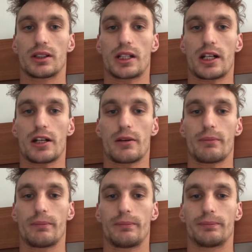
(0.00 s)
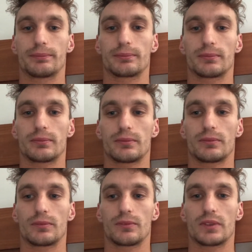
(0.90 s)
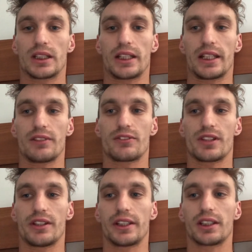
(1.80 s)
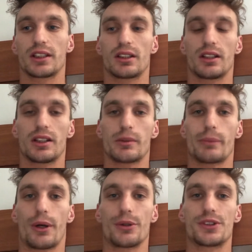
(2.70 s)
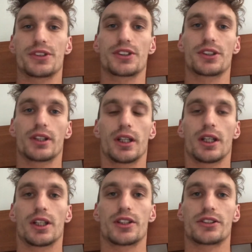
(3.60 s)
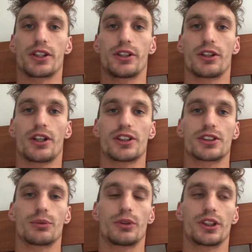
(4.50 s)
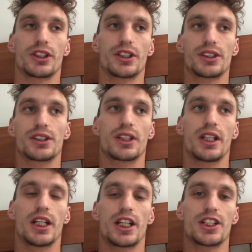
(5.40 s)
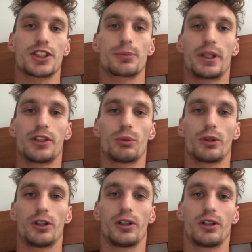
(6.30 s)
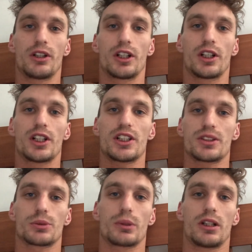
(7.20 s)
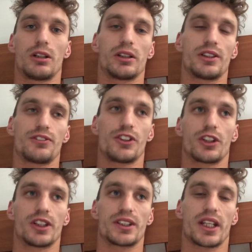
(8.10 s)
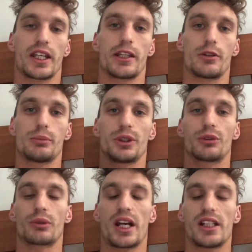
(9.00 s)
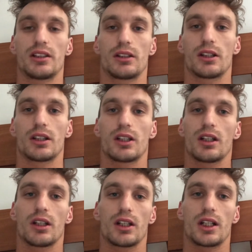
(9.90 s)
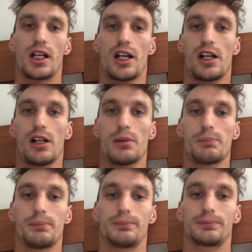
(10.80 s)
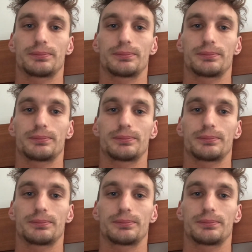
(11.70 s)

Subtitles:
and leave the link in the posts so you guys can watch this and spread the word as well. If you guys can, that would be great. And